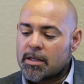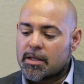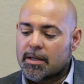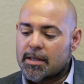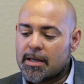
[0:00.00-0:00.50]

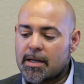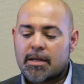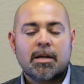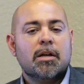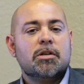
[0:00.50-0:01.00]
you
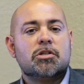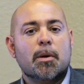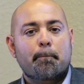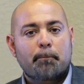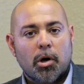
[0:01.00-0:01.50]
need
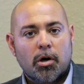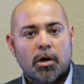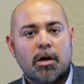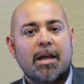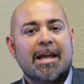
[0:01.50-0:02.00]
to
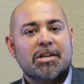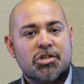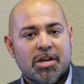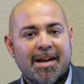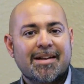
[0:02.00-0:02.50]
burn and
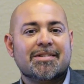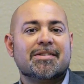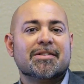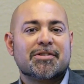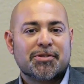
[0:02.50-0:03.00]
change
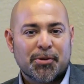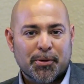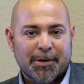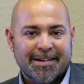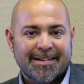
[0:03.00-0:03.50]
the
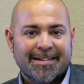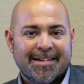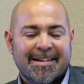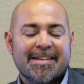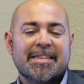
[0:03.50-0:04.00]
story
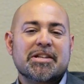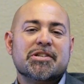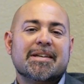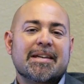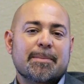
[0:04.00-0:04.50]
that
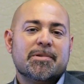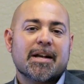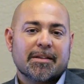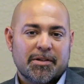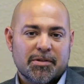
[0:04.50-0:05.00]
you keep
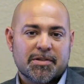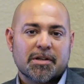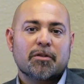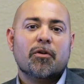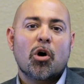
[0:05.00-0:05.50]
telling
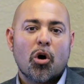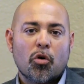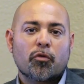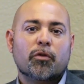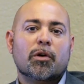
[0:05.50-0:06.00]
yourself
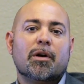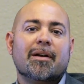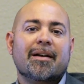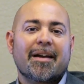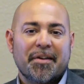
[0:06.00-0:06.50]
over
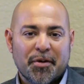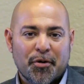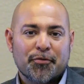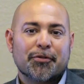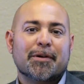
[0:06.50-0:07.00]
and
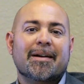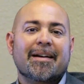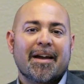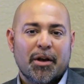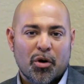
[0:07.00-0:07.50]
over
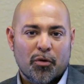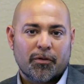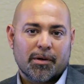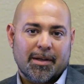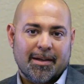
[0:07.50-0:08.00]
and
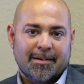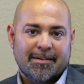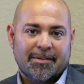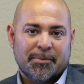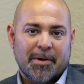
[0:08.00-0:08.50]
over again,
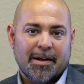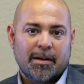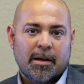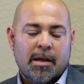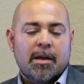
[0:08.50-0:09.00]

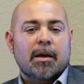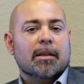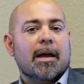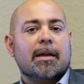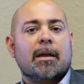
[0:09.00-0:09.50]
right?
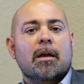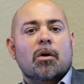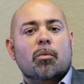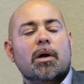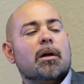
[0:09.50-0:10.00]
Like,
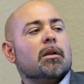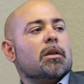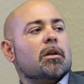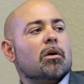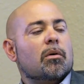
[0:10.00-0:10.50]

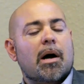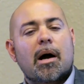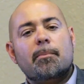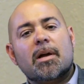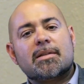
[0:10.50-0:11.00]
well, you know,
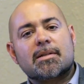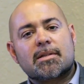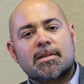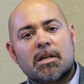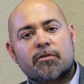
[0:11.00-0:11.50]
I'm not
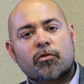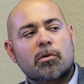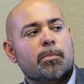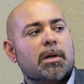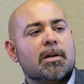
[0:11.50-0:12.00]

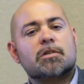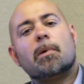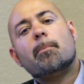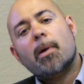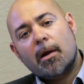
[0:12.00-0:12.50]
successful because
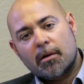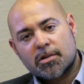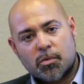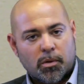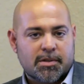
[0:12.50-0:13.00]
my
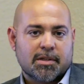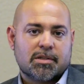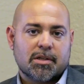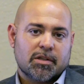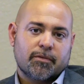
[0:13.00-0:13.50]
parents weren't
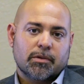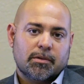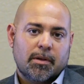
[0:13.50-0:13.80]
successful.